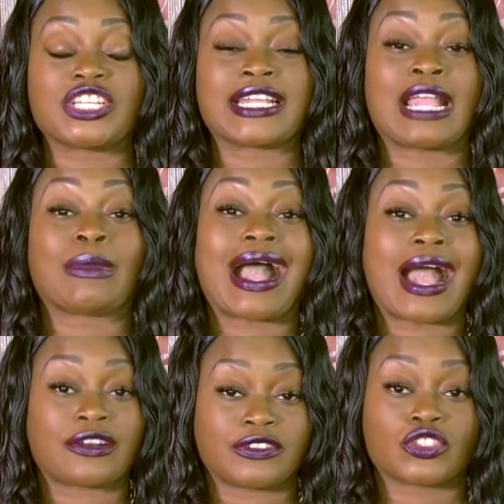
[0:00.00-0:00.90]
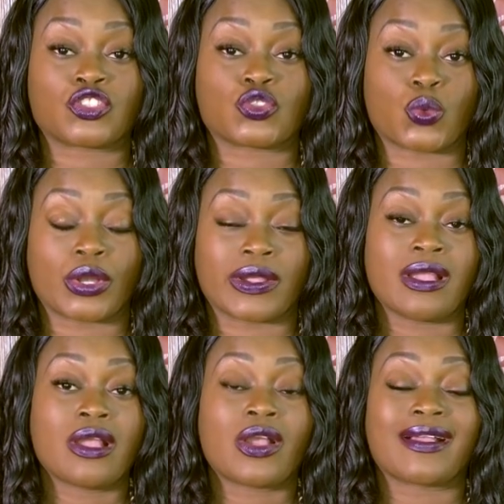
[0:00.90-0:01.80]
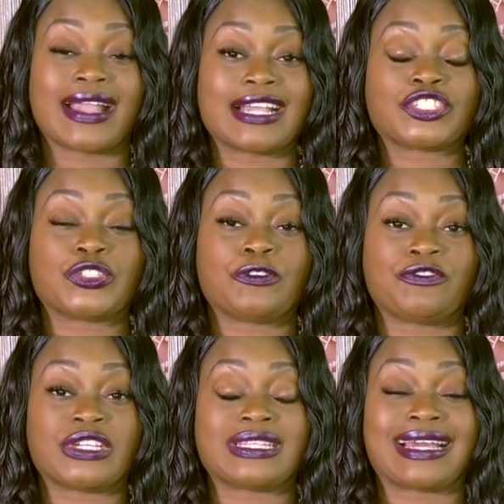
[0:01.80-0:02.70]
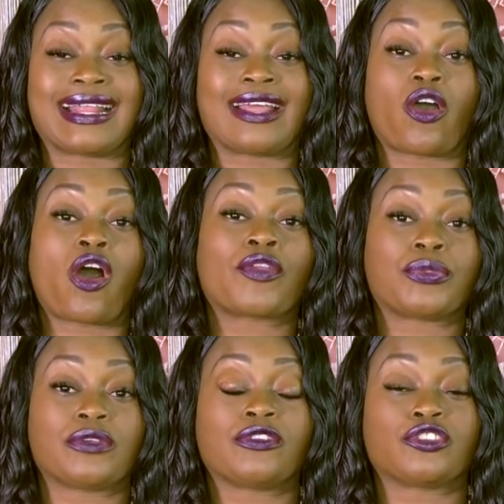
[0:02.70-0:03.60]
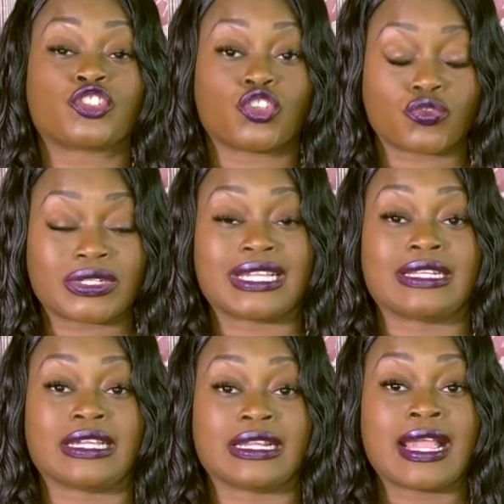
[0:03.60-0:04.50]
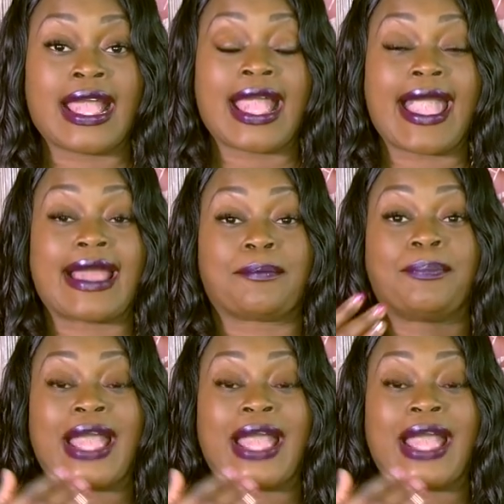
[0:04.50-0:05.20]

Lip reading: she came out of the store, her SUV that had all three of her children in it had